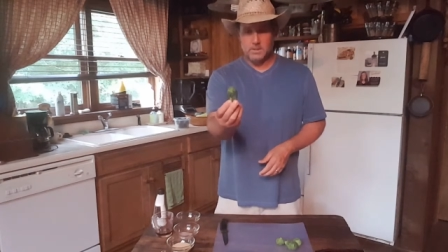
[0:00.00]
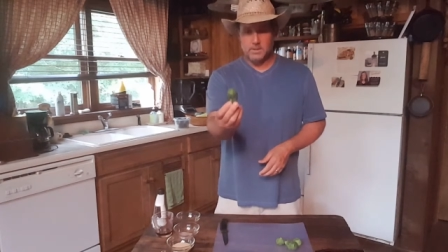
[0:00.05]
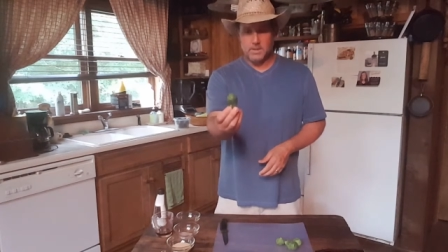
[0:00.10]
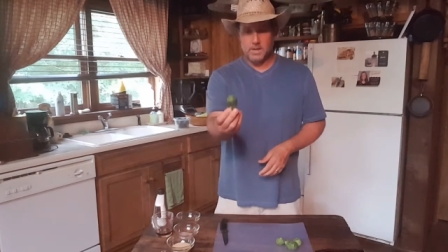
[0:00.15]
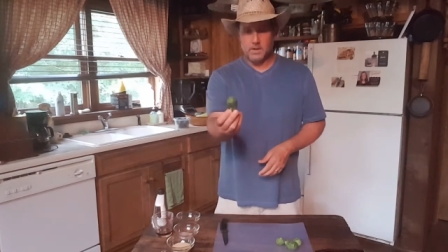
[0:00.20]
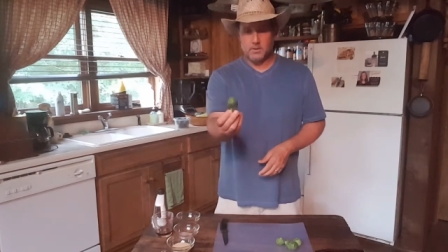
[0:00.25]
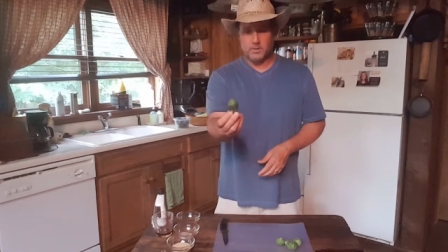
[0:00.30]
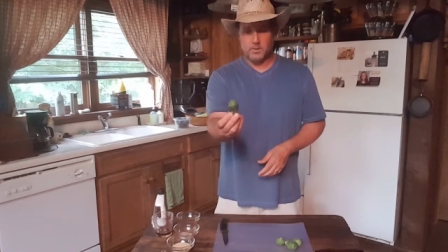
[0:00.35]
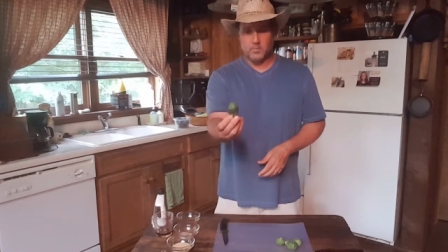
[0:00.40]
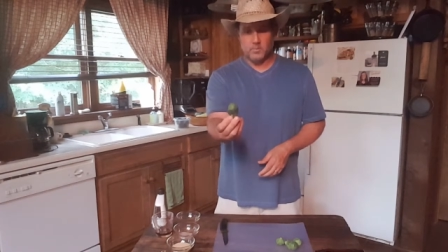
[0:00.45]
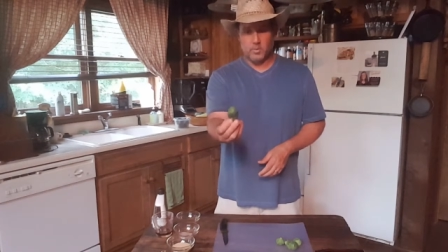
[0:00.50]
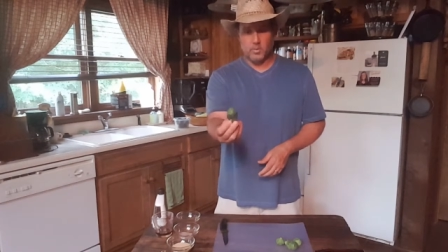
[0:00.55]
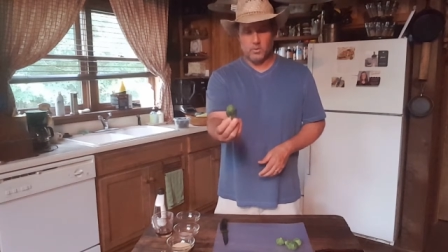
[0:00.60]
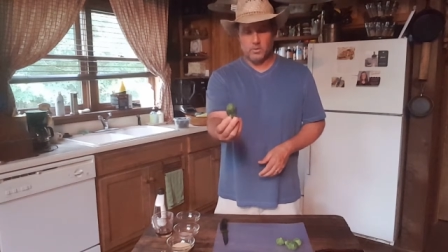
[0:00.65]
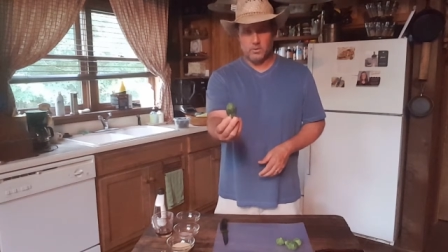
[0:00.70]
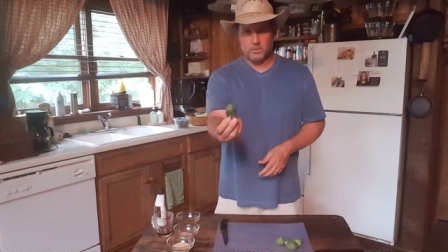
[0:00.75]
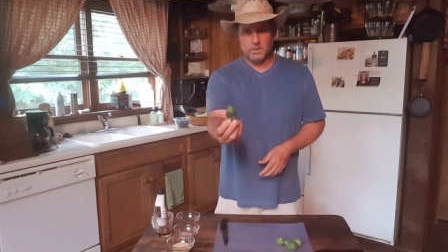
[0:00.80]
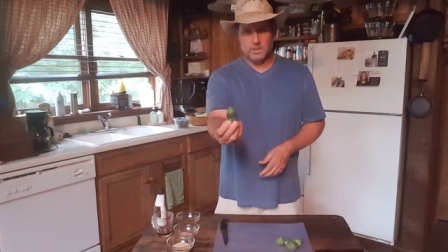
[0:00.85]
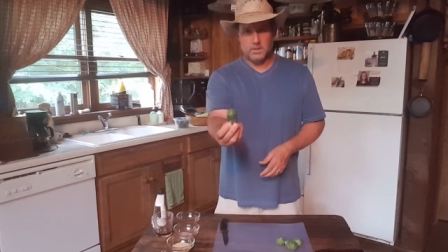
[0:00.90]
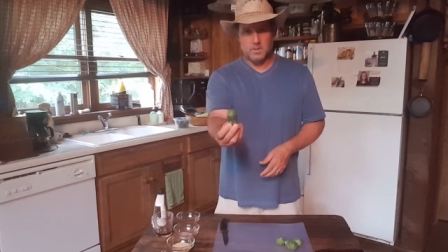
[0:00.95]
Now, the
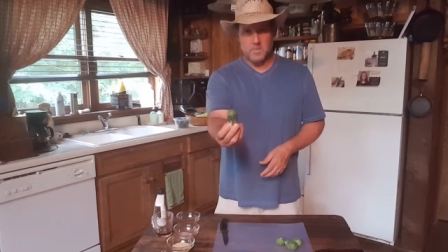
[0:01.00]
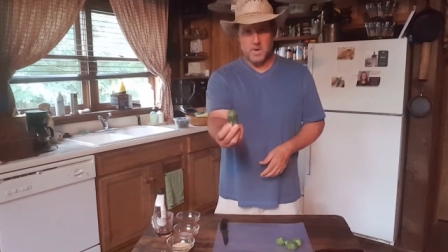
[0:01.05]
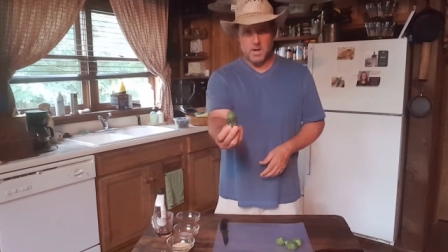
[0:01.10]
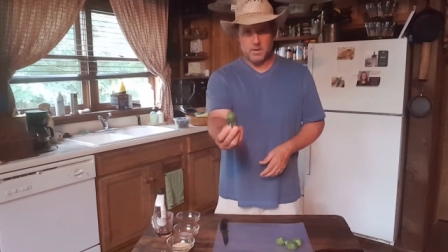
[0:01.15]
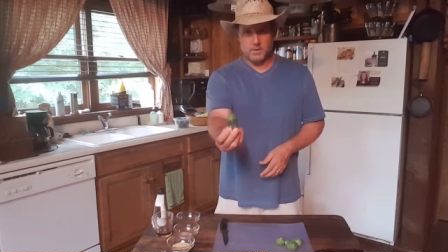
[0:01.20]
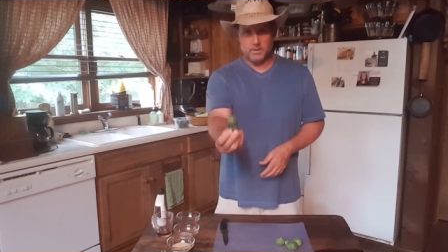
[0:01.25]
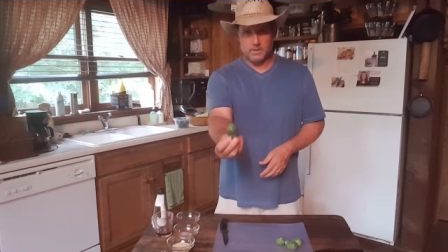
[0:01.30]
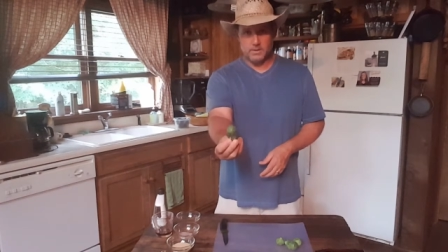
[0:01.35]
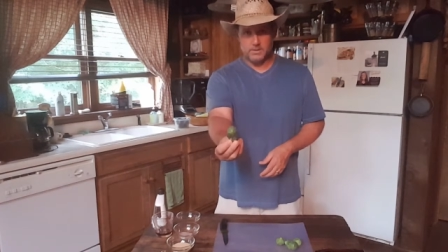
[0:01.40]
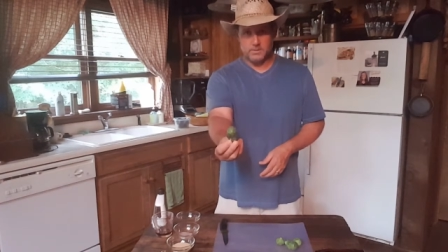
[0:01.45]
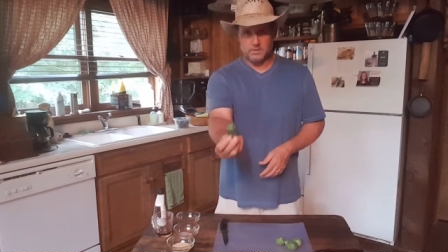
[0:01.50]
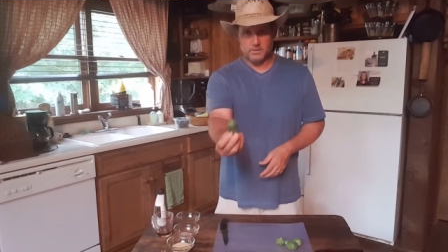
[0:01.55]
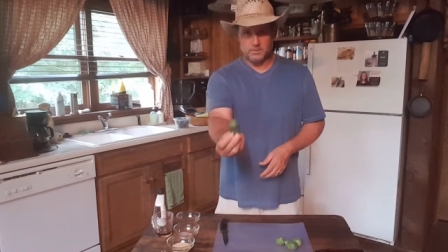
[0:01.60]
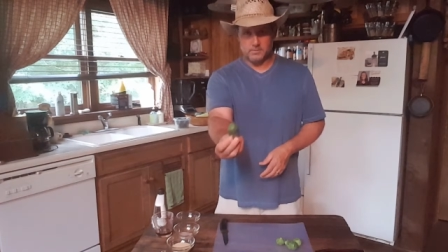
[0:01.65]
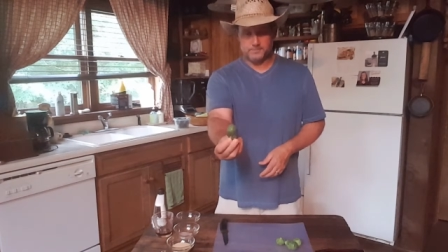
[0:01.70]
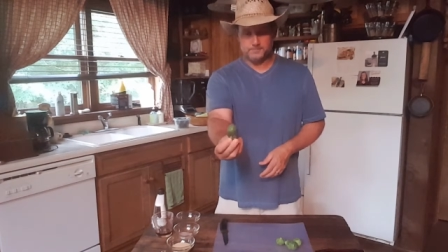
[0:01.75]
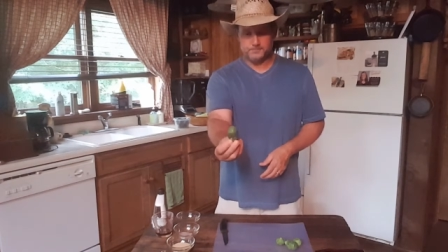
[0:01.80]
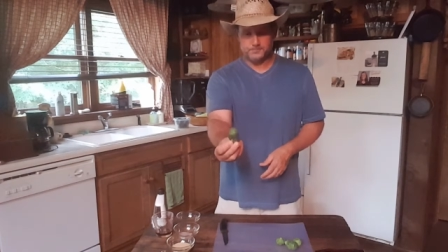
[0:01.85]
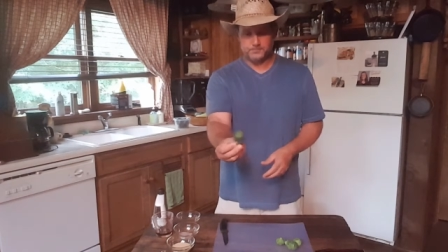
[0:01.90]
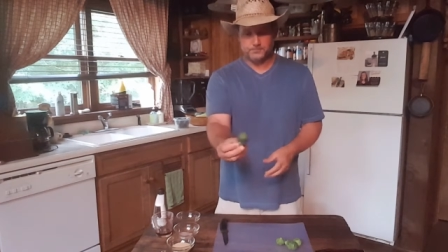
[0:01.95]
important thing about cutting
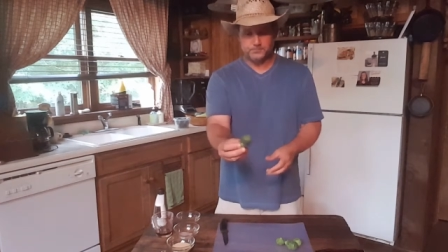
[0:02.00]
them